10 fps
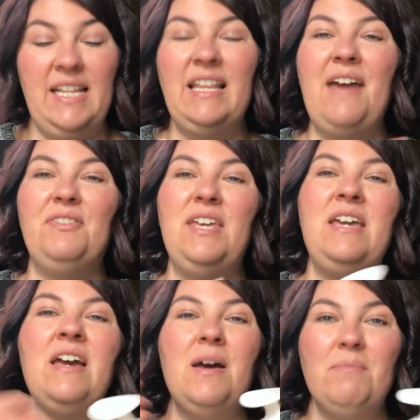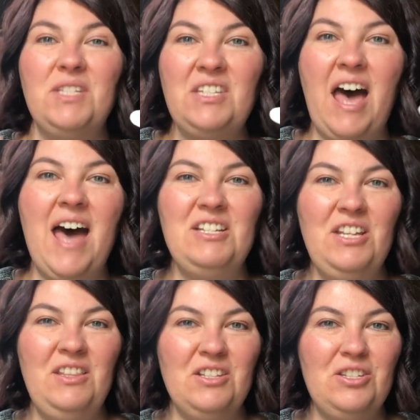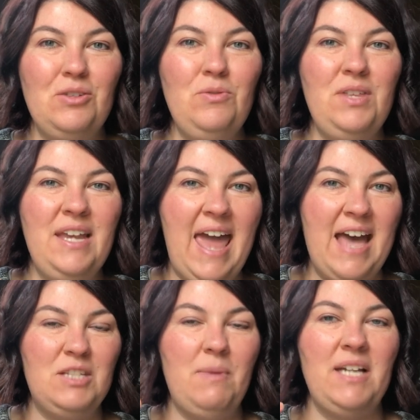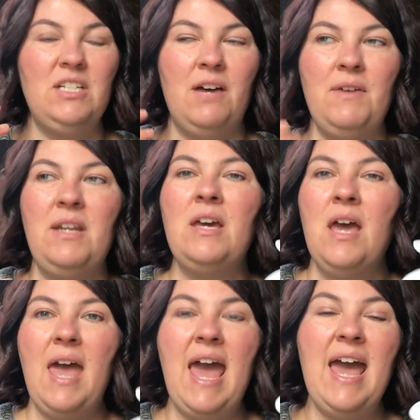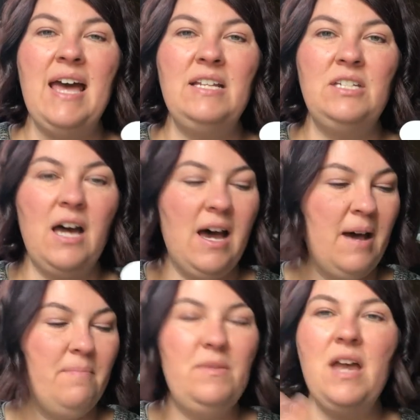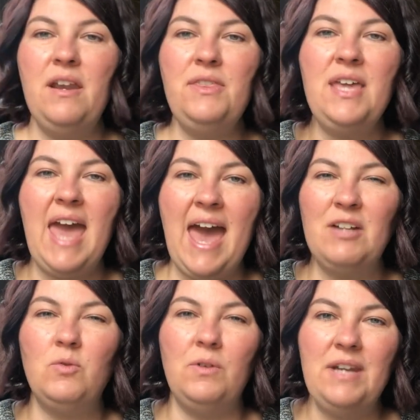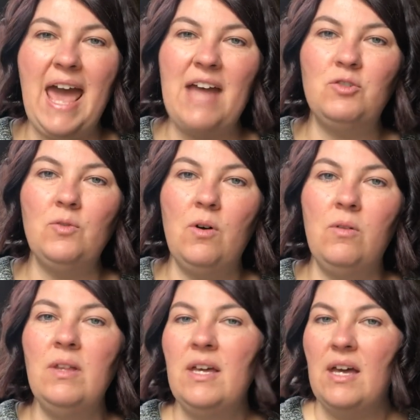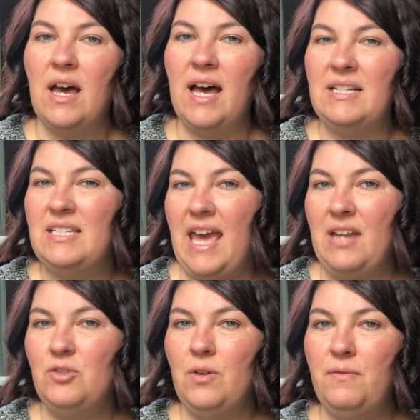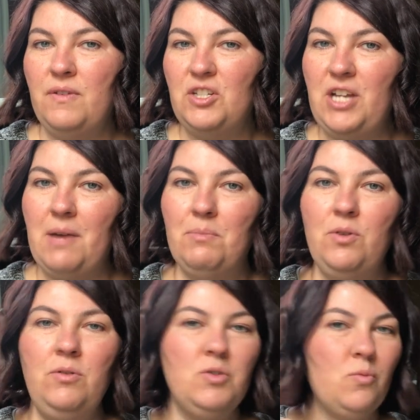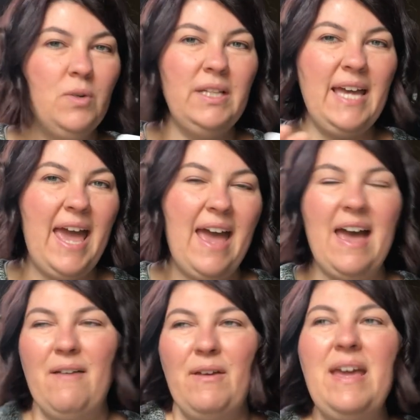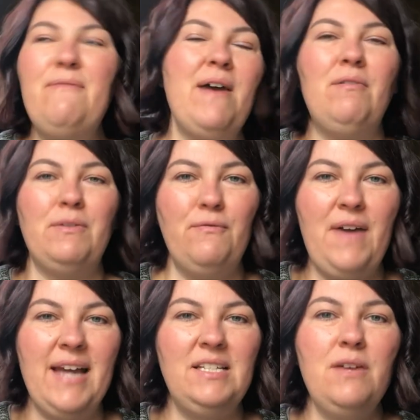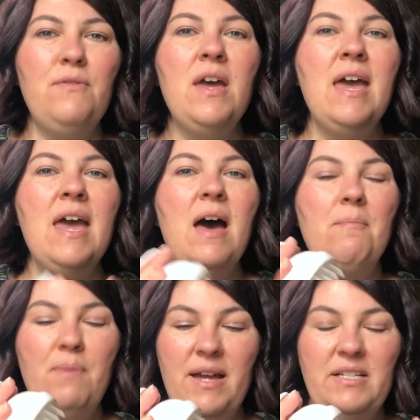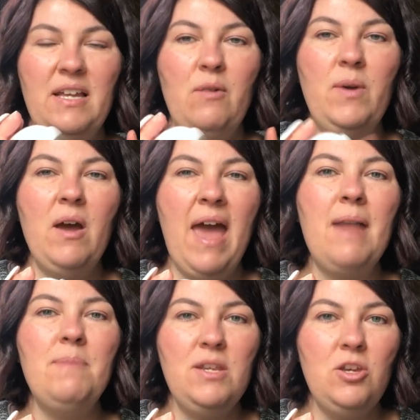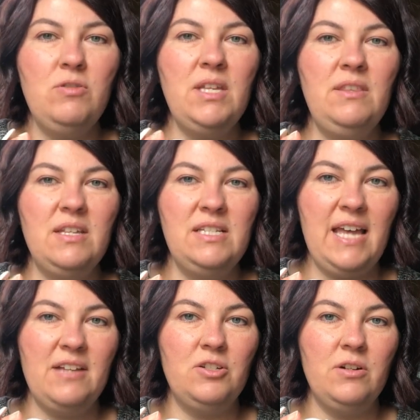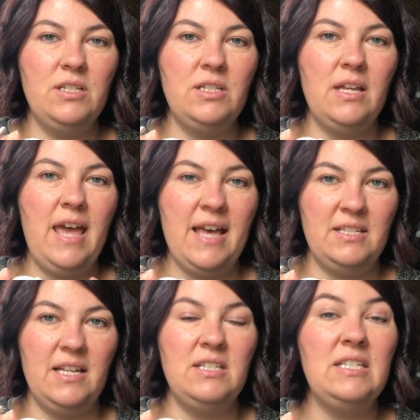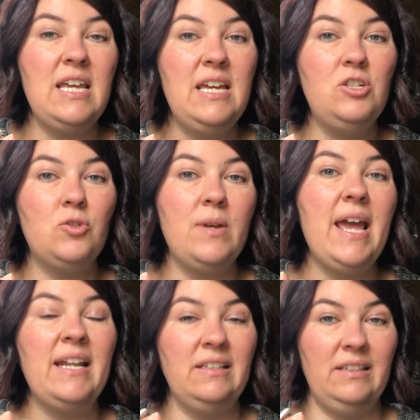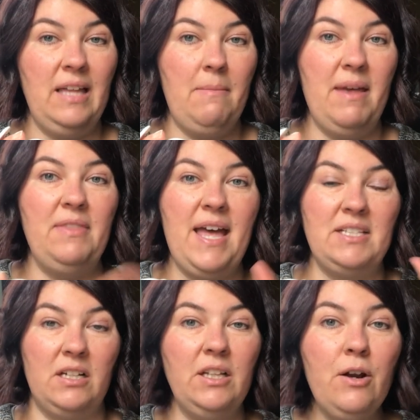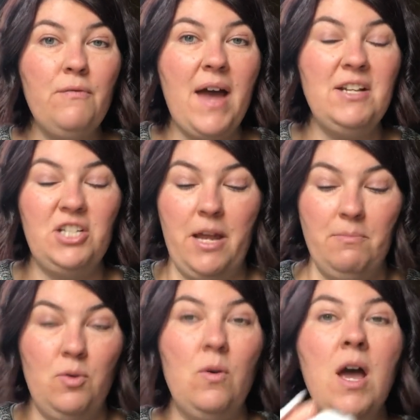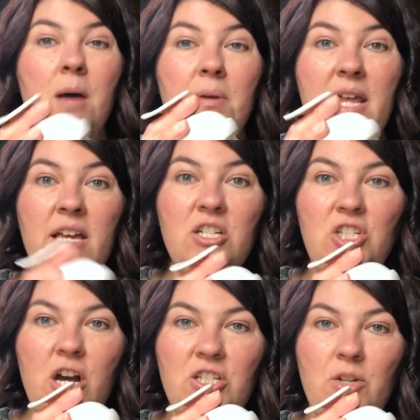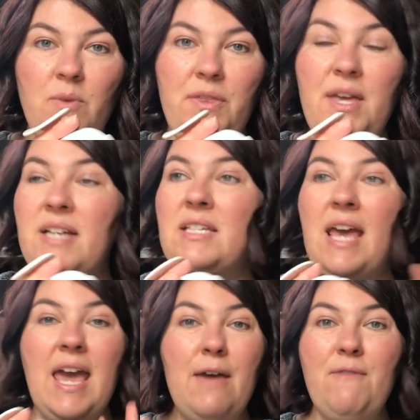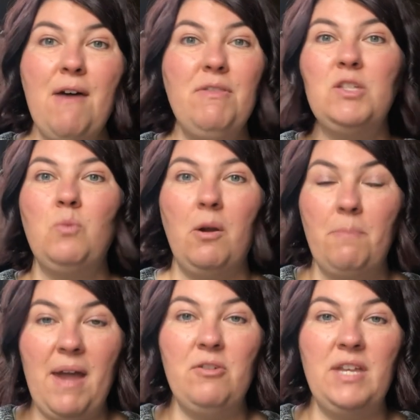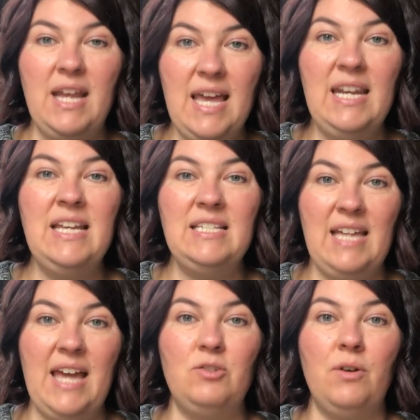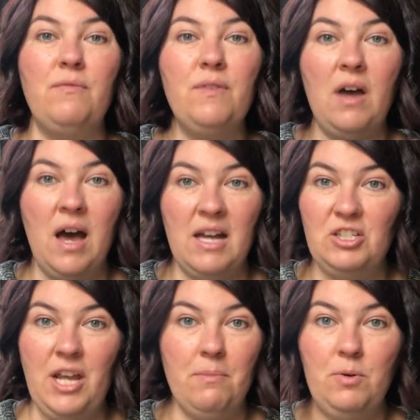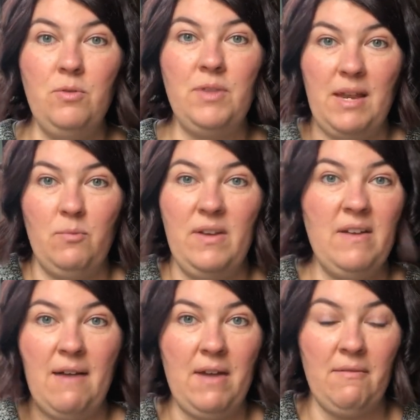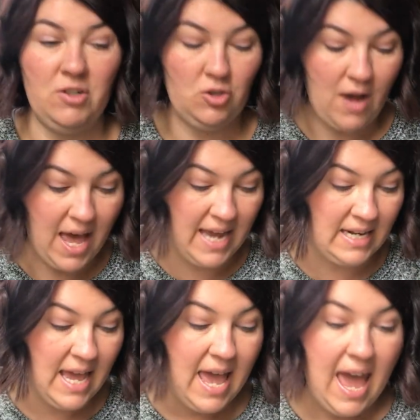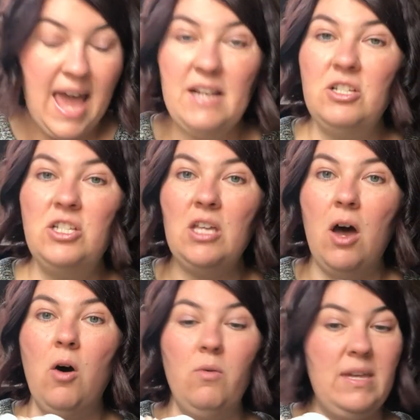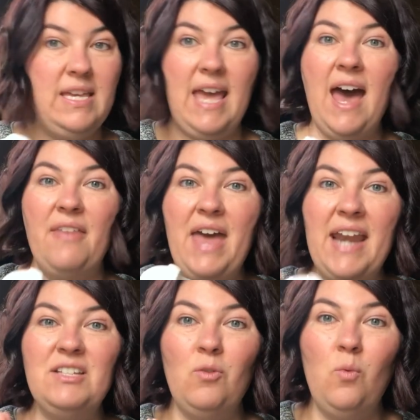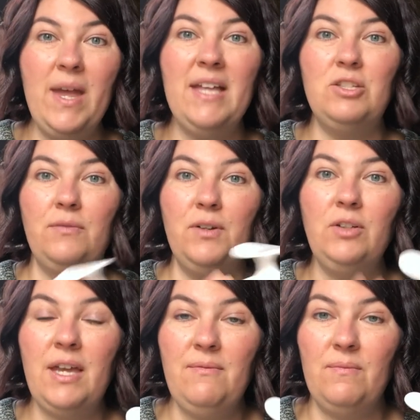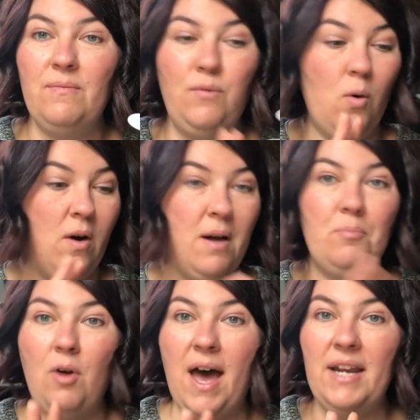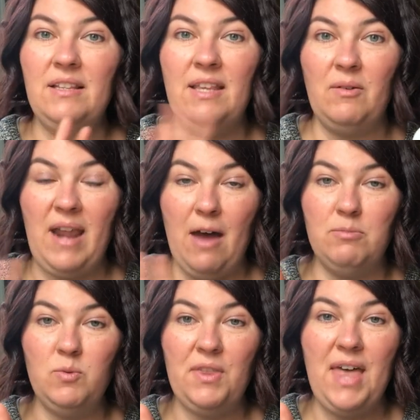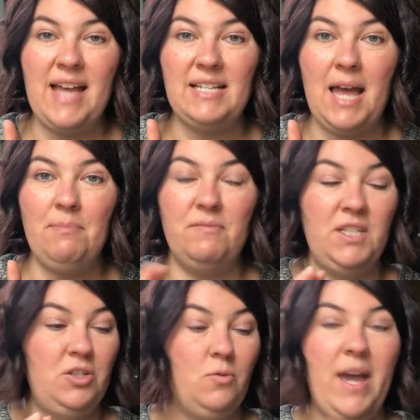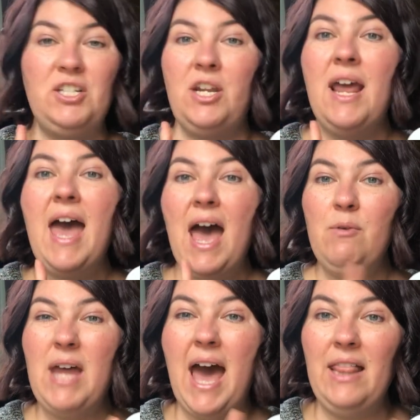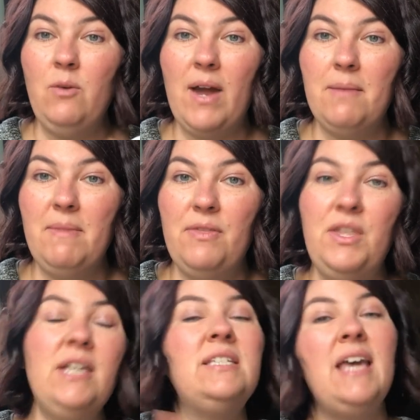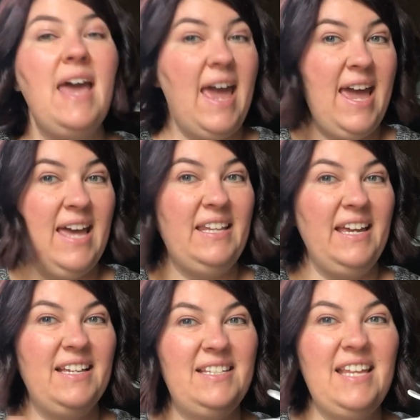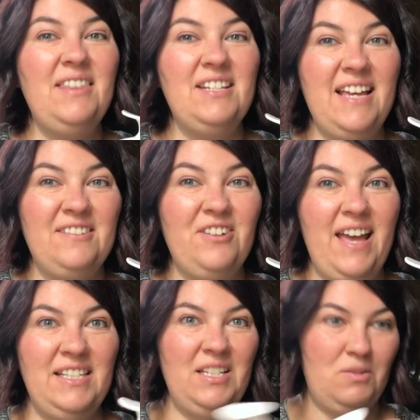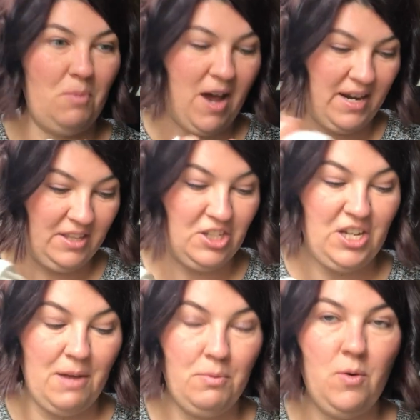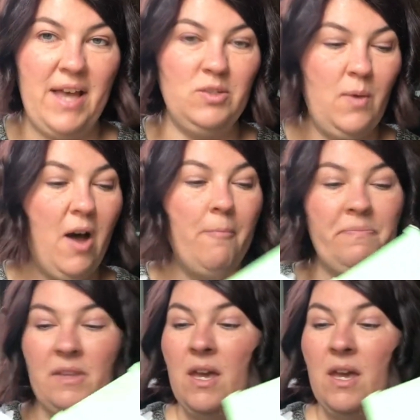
He liked the massaging, the soothing aspect of it. And uh, none of the actual natural uh, dandruff shampoos really he found effective, but we had been using the Desert Essence Tea Tree and Lemon. That's a clarifying shampoo, but in conjunction with this, he found this worked better than any dandruff uh, shampoo that we have ever tried. And so, yeah, that is a win. So if you're looking for a product that helps with that type of situation, I would highly recommend this. And like I said, the Desert Essence product, the shampoo as well.